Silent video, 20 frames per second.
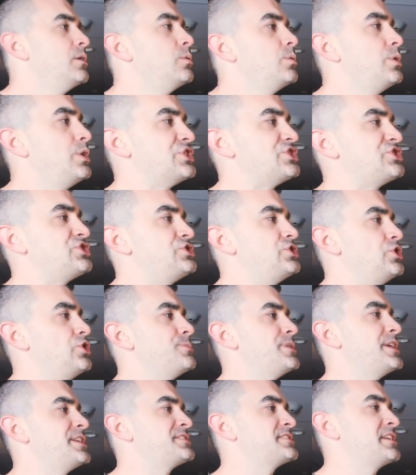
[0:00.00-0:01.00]
we
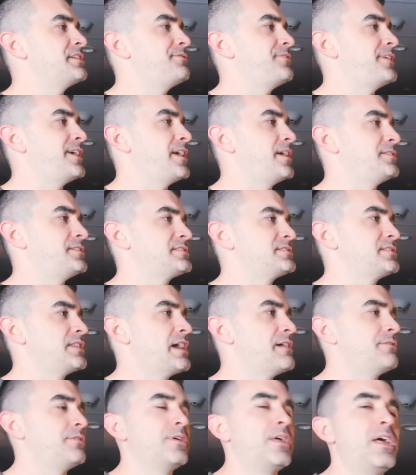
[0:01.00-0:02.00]
assume that it's going to fail at this
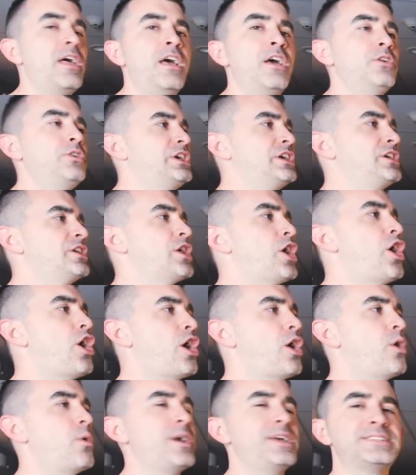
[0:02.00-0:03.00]
level. You can
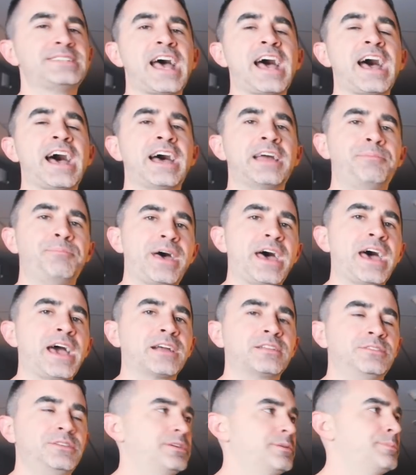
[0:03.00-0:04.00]
always add
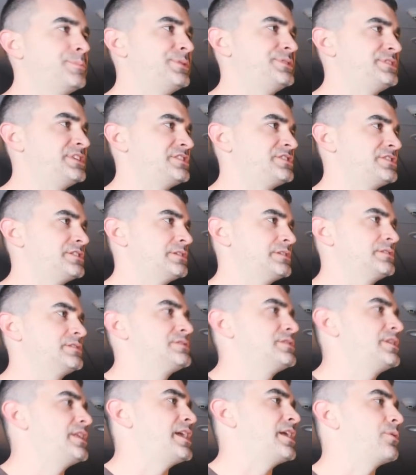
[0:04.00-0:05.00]
back to your position.
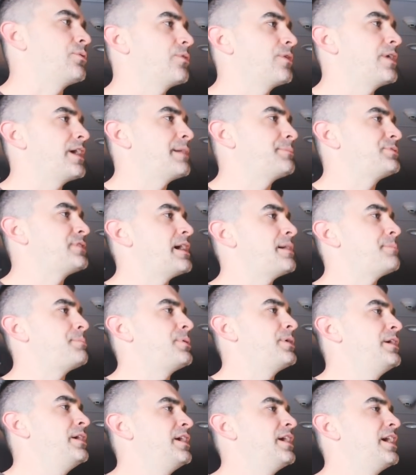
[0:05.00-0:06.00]
So then it ramped
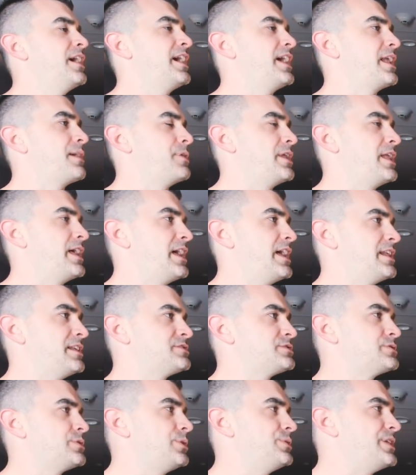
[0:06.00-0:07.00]
up, and I went ahead
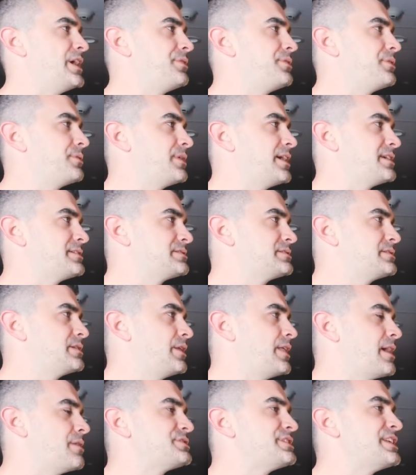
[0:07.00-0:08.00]
and sold out the rest.
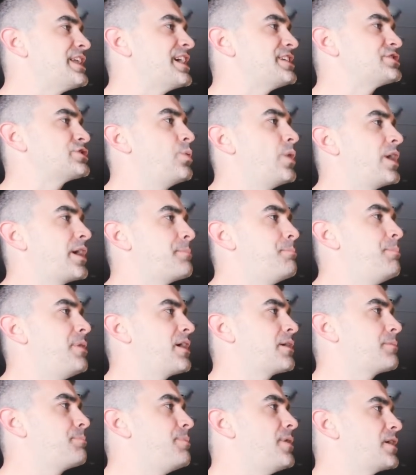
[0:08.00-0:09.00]
So that was a nice quick
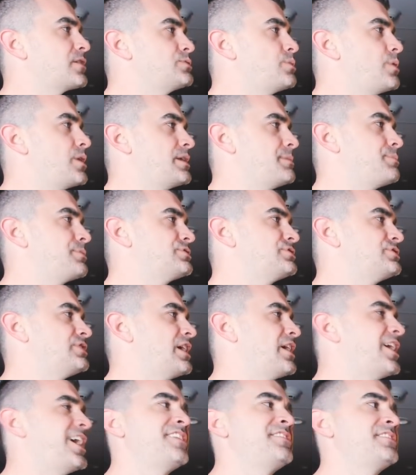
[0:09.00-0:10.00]
buck 20 per
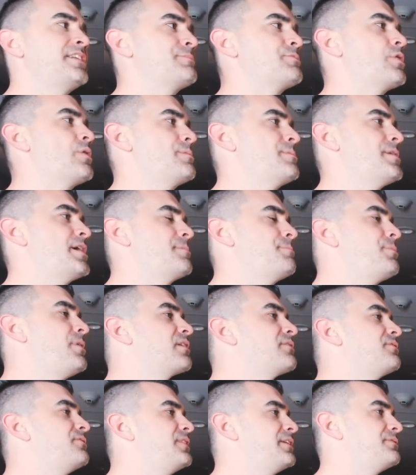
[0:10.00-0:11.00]
share. It ended up going about
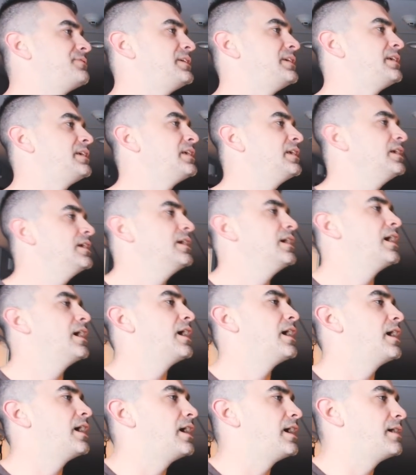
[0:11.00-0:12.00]
$1.50,
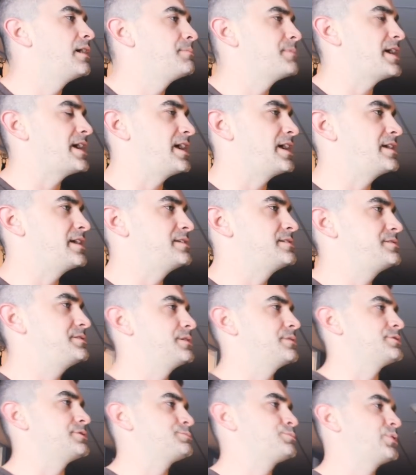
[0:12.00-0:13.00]
and
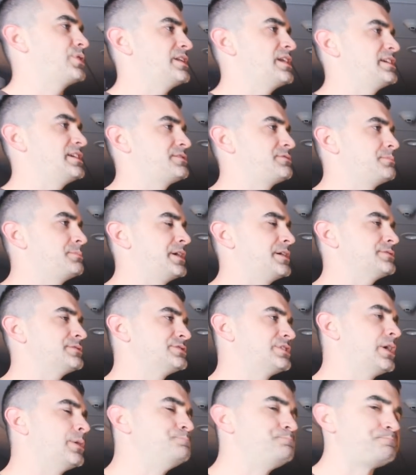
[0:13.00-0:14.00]
you know, it was pretty nice from there.
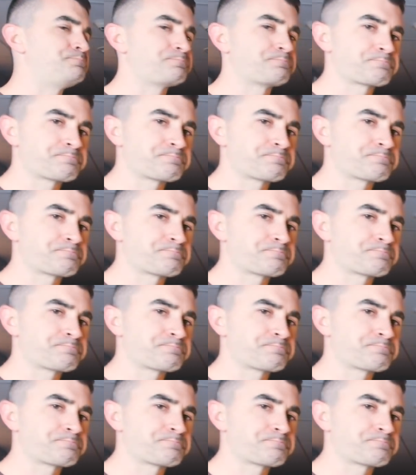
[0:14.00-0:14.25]
So